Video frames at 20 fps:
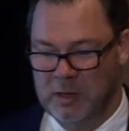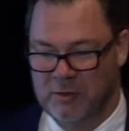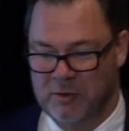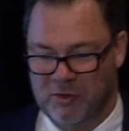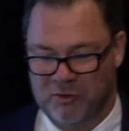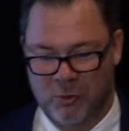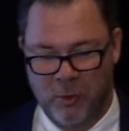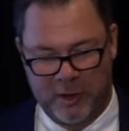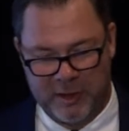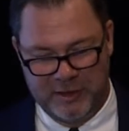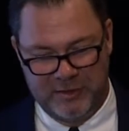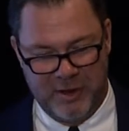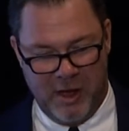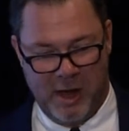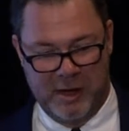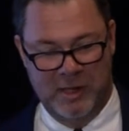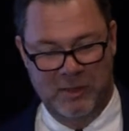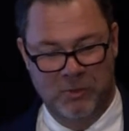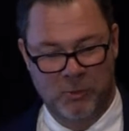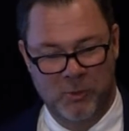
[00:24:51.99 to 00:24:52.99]
Just quickly
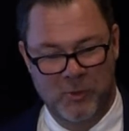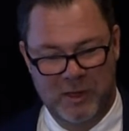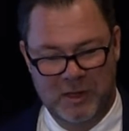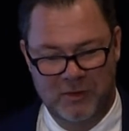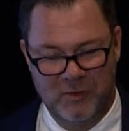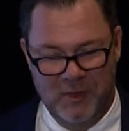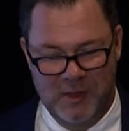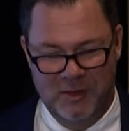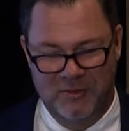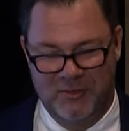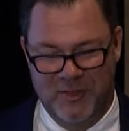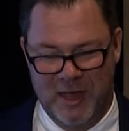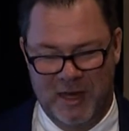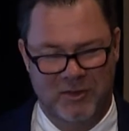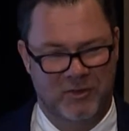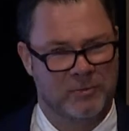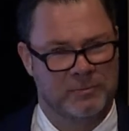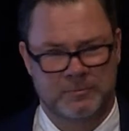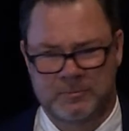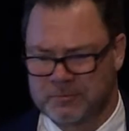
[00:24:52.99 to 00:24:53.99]
talking through these things.